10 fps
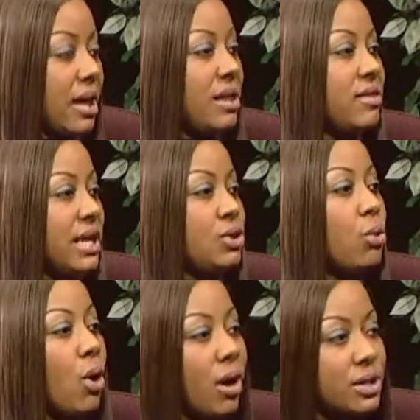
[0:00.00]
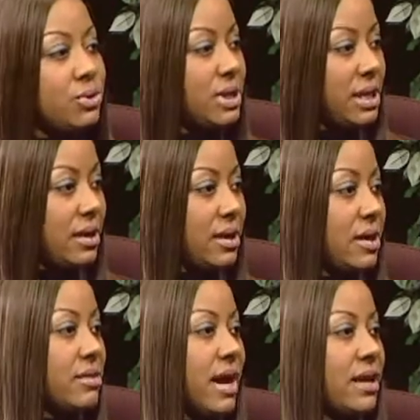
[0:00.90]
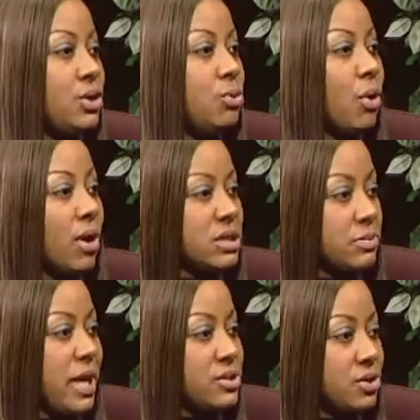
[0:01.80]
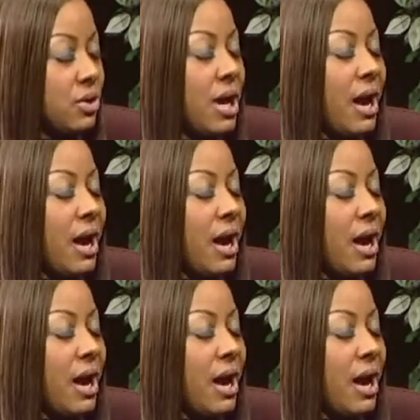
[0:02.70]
that you are unique, that you are special.